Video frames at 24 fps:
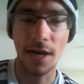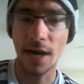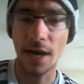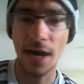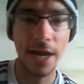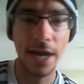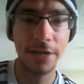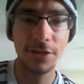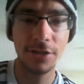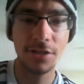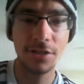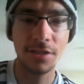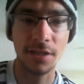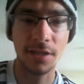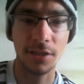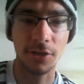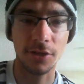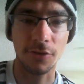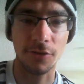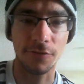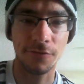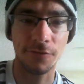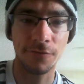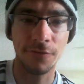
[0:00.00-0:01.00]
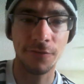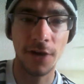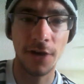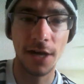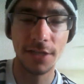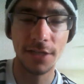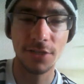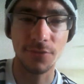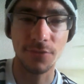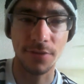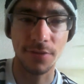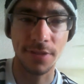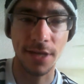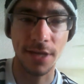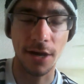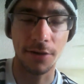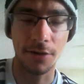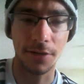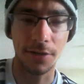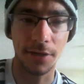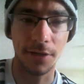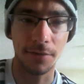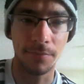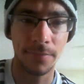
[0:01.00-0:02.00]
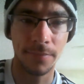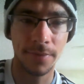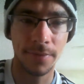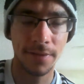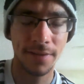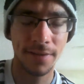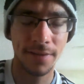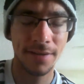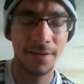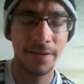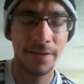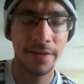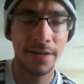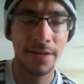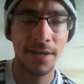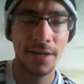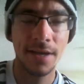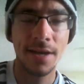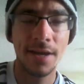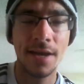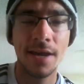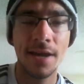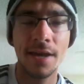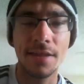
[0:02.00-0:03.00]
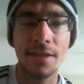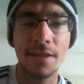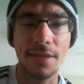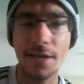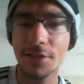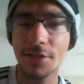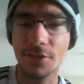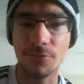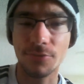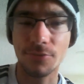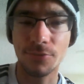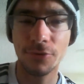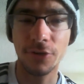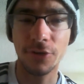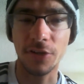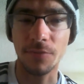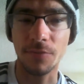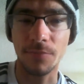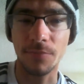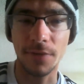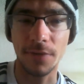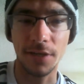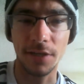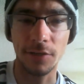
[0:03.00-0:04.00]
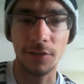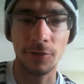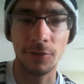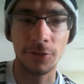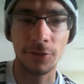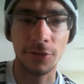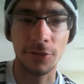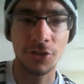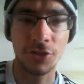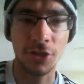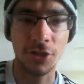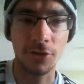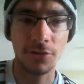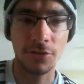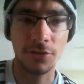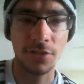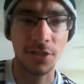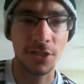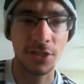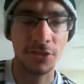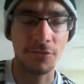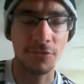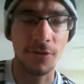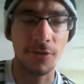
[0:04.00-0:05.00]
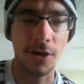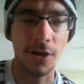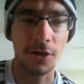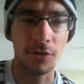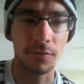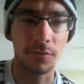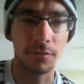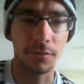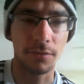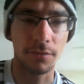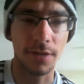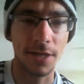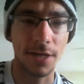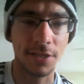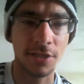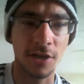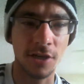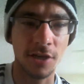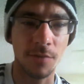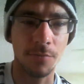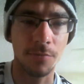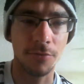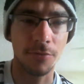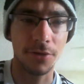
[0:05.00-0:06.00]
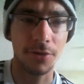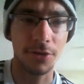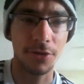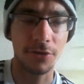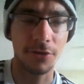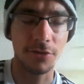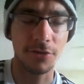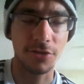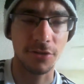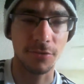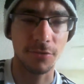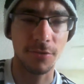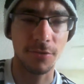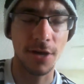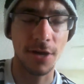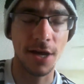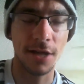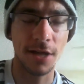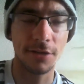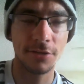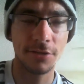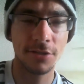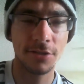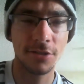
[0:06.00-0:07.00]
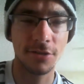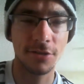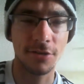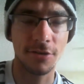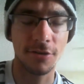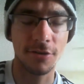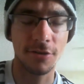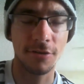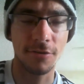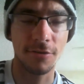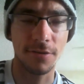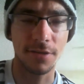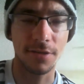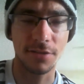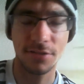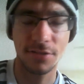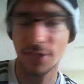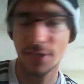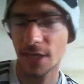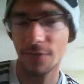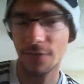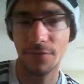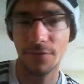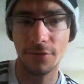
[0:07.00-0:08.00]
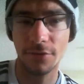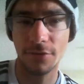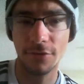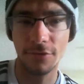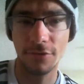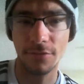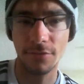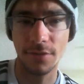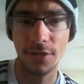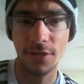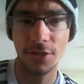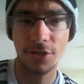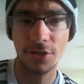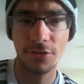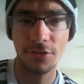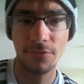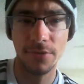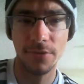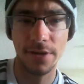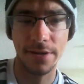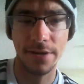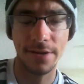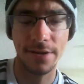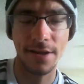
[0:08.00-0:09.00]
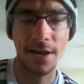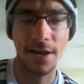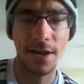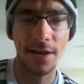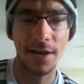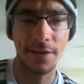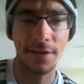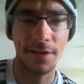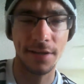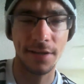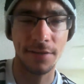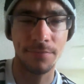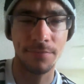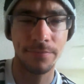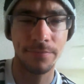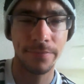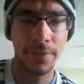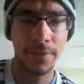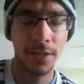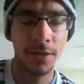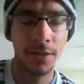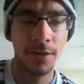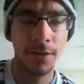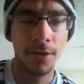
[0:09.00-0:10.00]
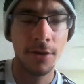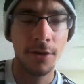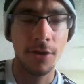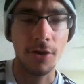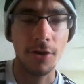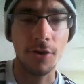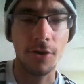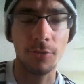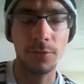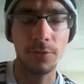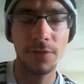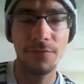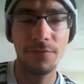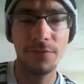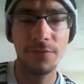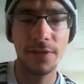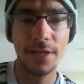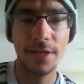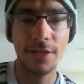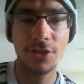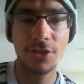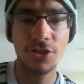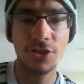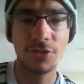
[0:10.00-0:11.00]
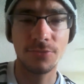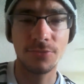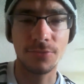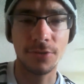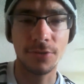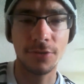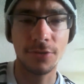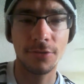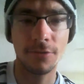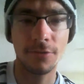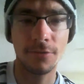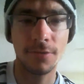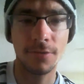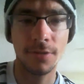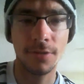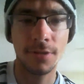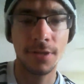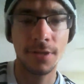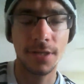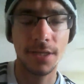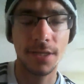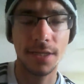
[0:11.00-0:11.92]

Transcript: I just think they're fucked without him. That's a really mediocre Chelsea squad over the last couple of years. Alonso and David Luiz and whatnot, and Olivier Giroud.